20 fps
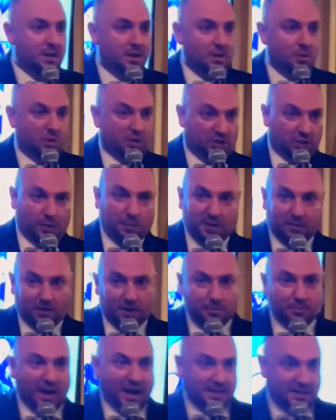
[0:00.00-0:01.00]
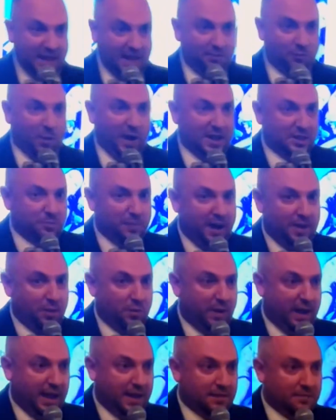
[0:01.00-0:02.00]
which is gonna be written by Dave Wedge, by the
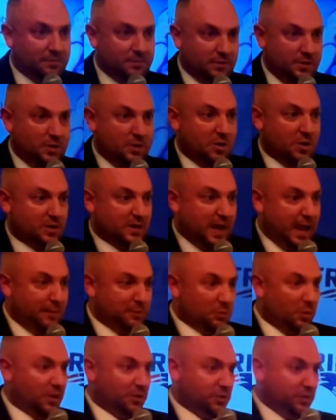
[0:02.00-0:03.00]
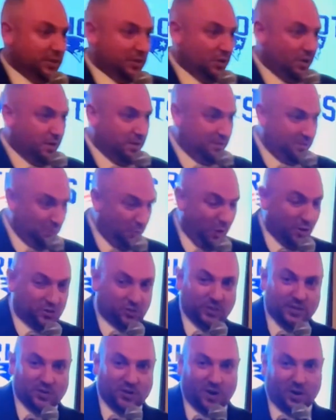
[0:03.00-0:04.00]
way, New York Times, Wall Street
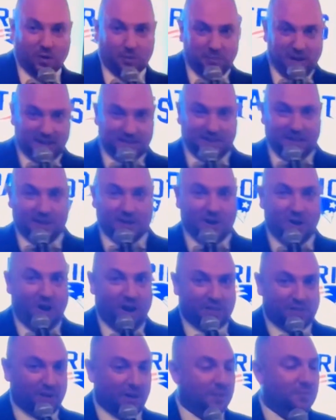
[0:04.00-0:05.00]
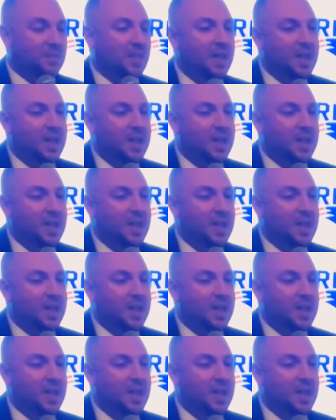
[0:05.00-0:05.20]
Journal, best-selling author.